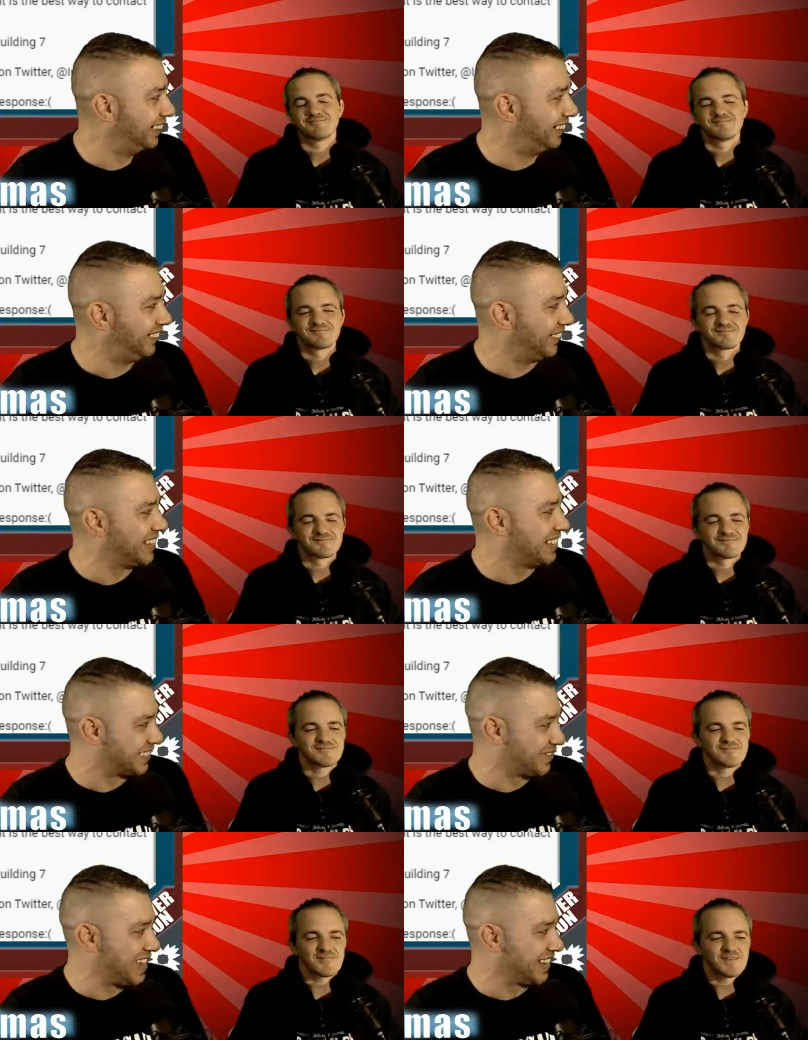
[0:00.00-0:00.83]
Speaker 1: when he could
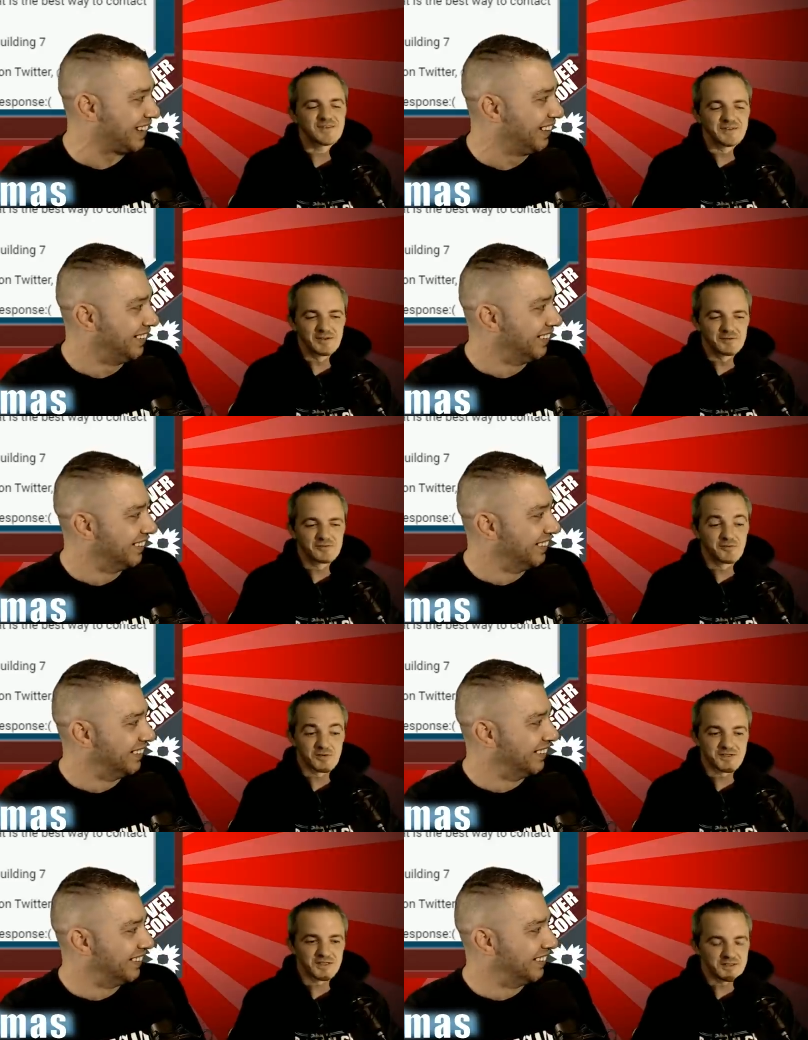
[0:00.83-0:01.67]
speak. No, you know,
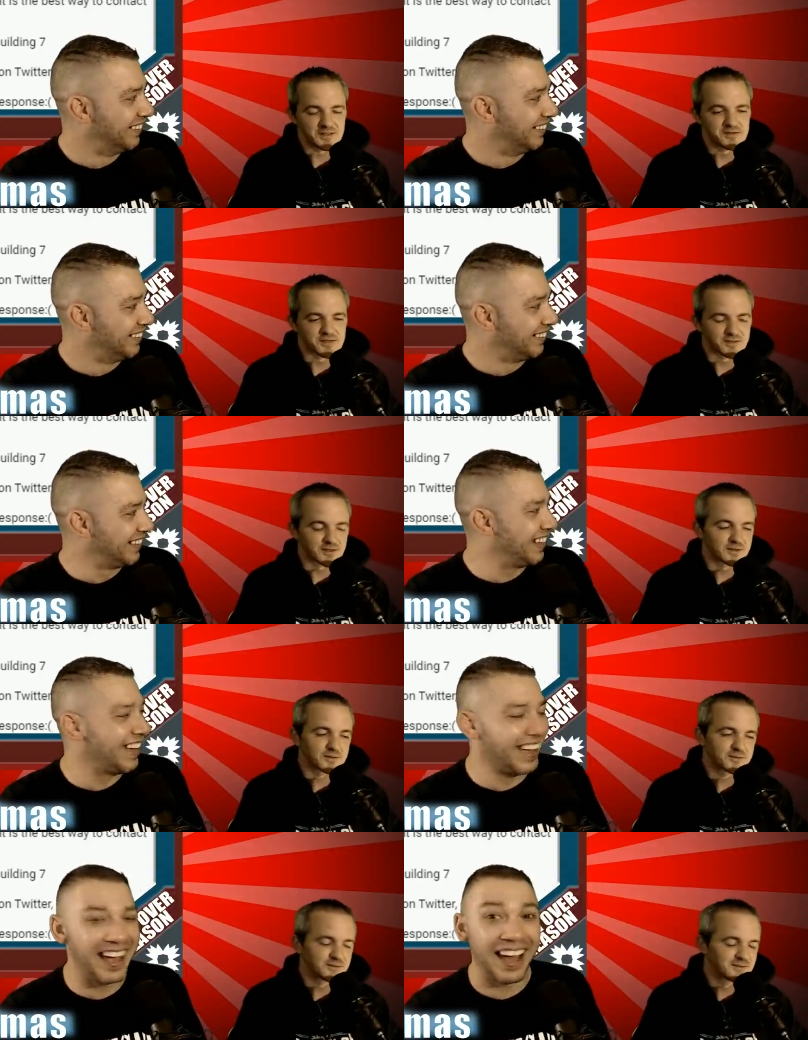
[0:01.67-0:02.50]
Speaker 2: 14 years ago.
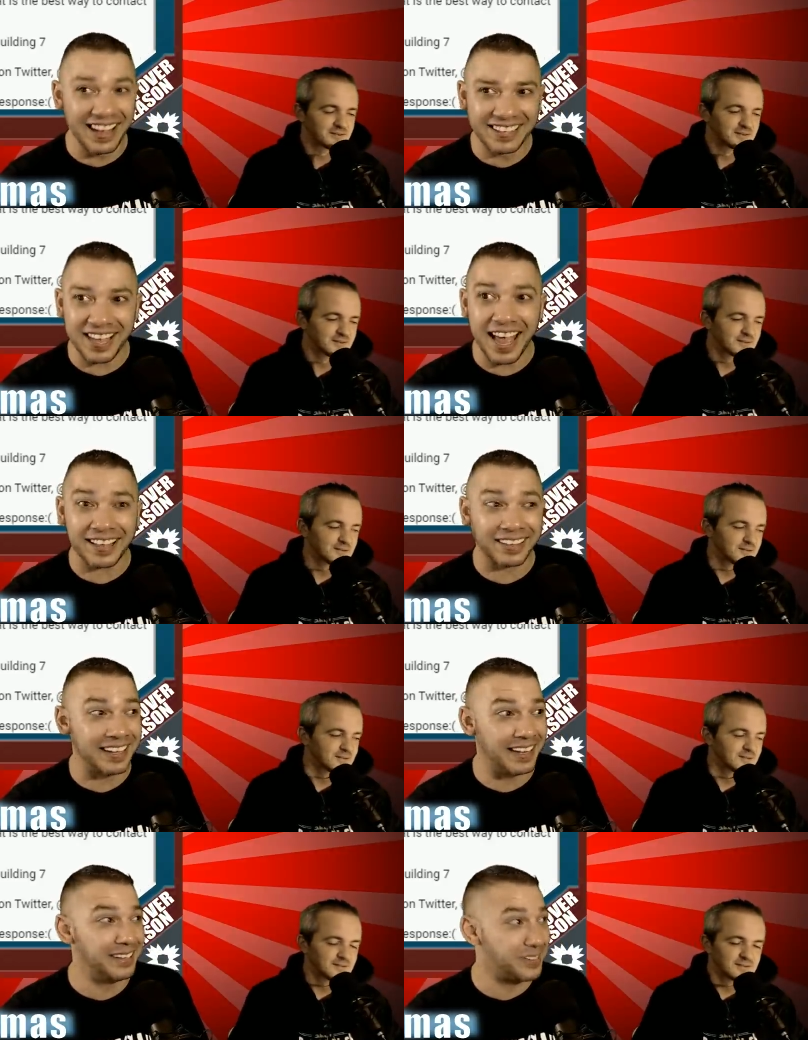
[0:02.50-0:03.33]
Yeah, yeah,
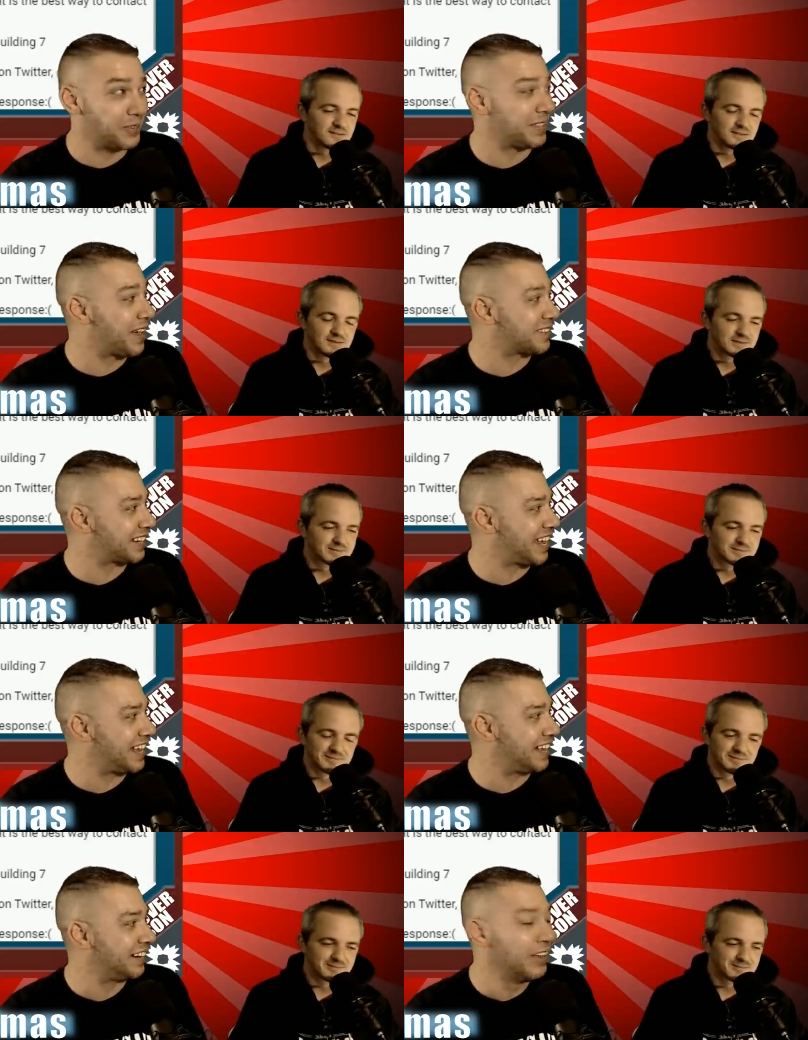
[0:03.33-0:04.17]
Speaker 1: exactly. In
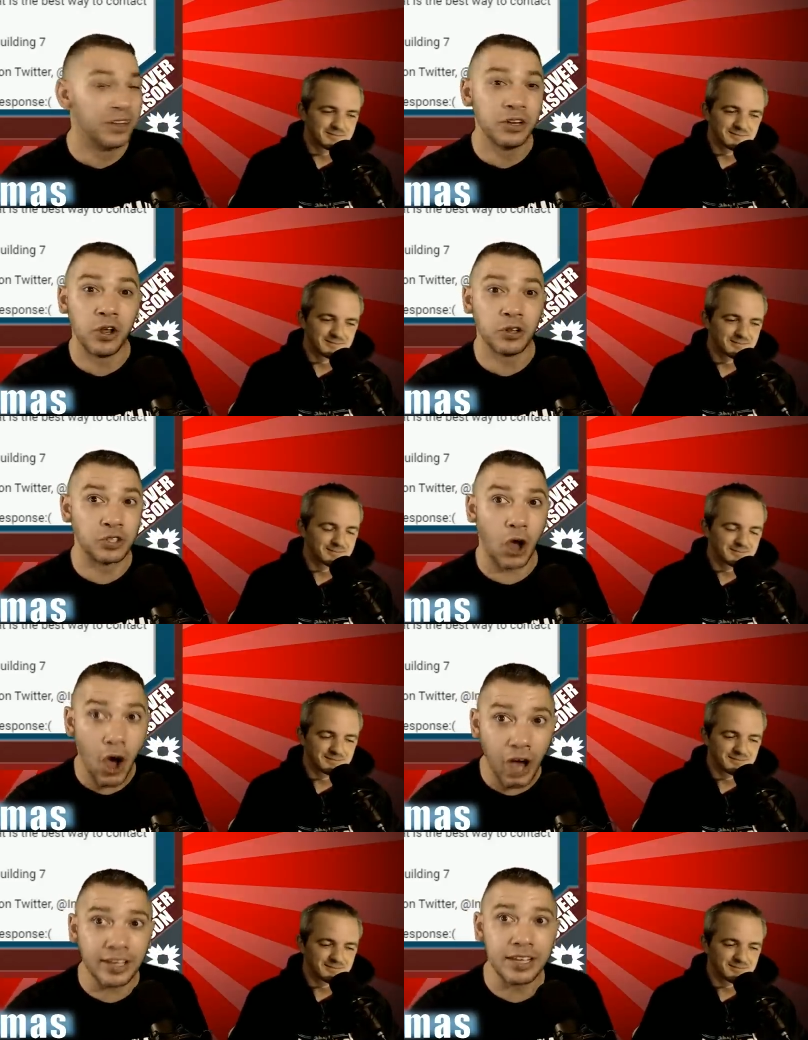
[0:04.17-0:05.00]
2008,
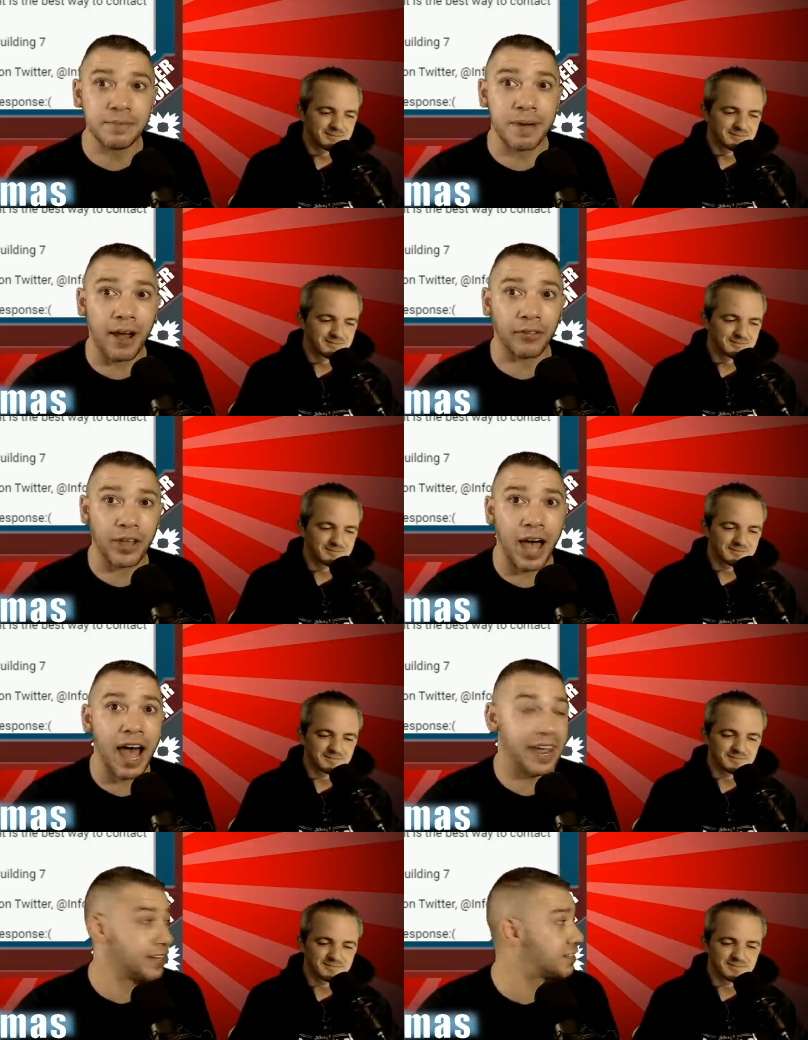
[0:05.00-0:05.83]
talking about the
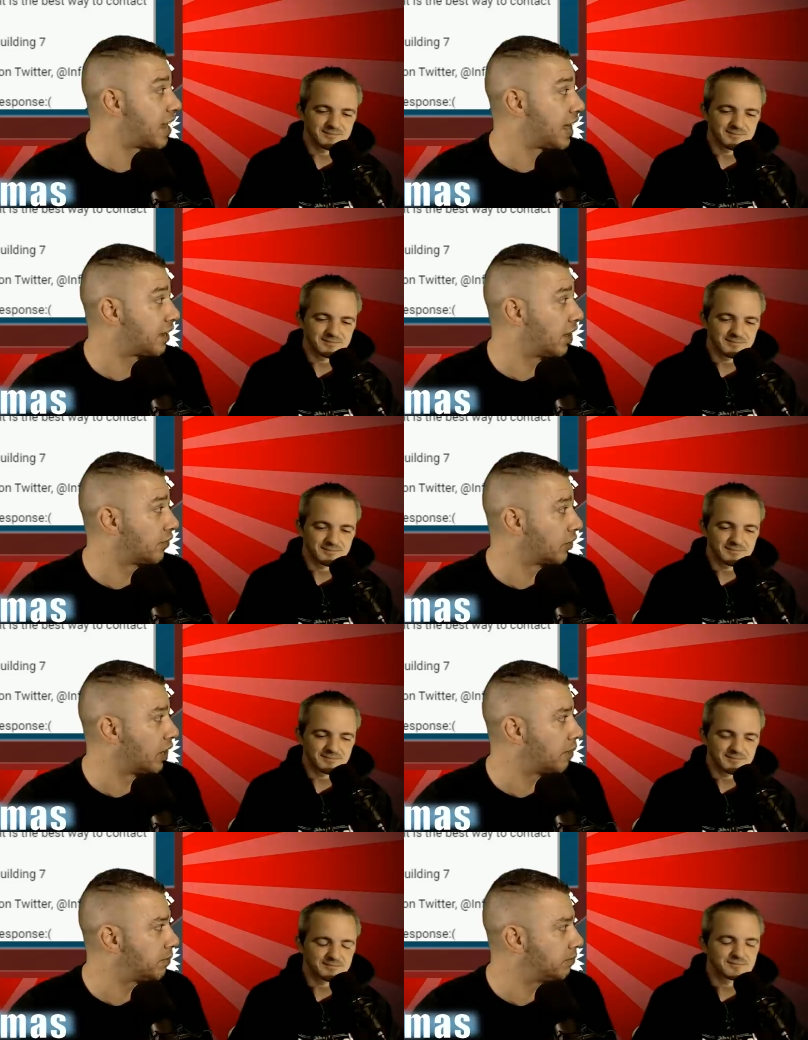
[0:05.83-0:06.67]
ISI cover
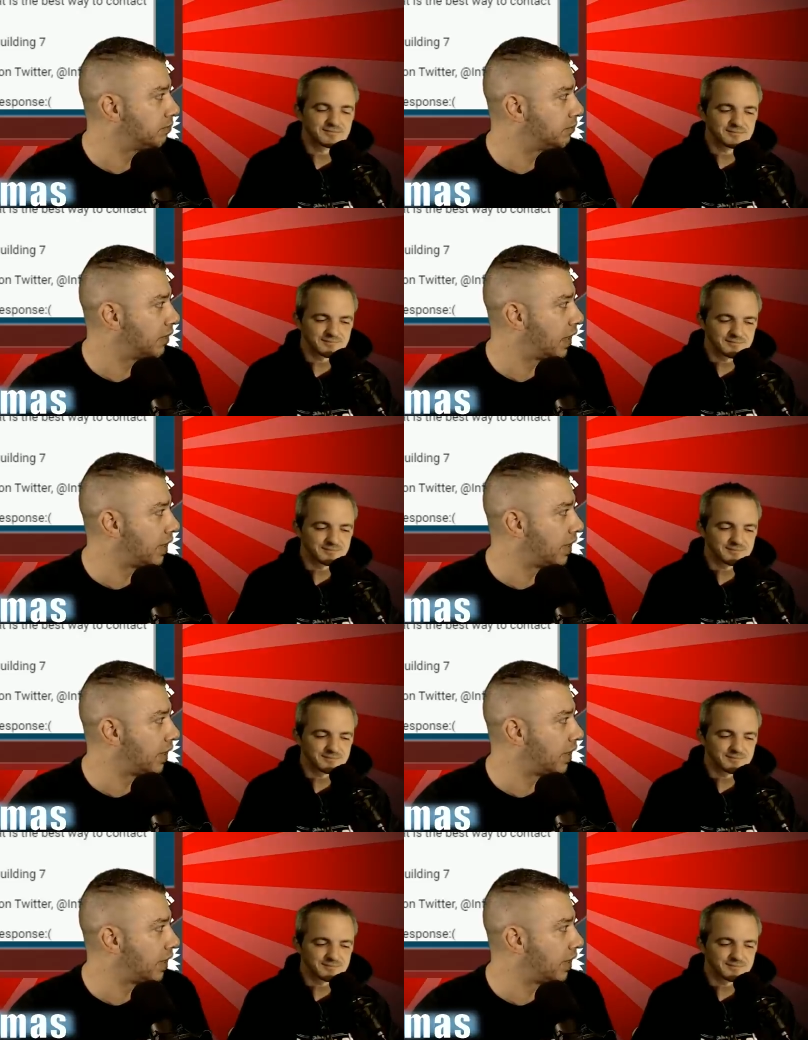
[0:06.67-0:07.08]
up. And